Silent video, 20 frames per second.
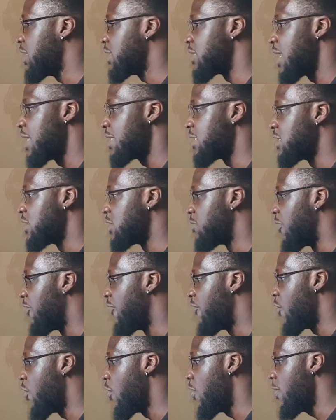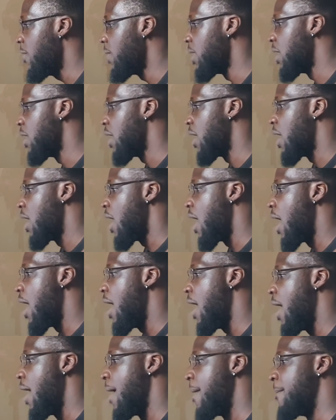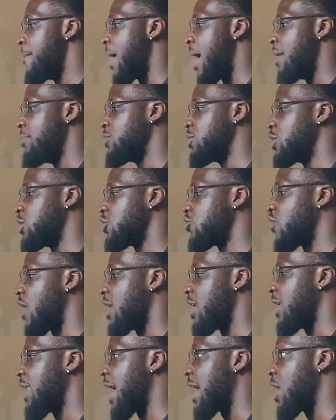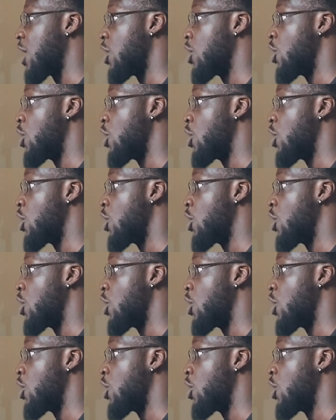lessons before. I'm just trying to like